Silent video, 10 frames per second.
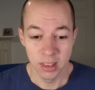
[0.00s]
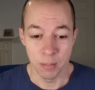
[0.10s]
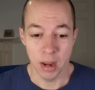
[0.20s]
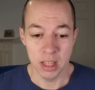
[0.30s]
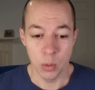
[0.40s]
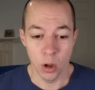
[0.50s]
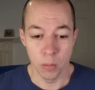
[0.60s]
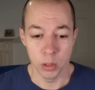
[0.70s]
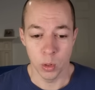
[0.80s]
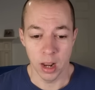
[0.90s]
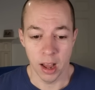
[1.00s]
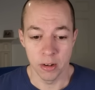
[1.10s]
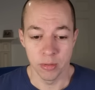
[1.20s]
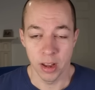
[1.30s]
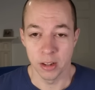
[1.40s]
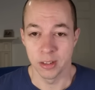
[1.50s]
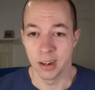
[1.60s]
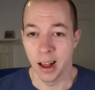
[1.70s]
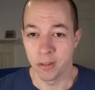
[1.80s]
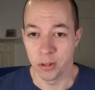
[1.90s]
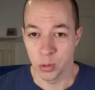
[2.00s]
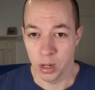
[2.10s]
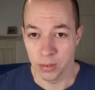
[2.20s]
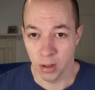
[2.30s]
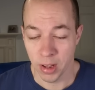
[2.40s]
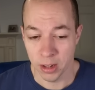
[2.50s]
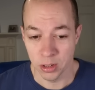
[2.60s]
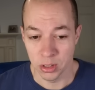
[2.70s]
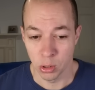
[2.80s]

the money you earn between 100,000 and 125,000,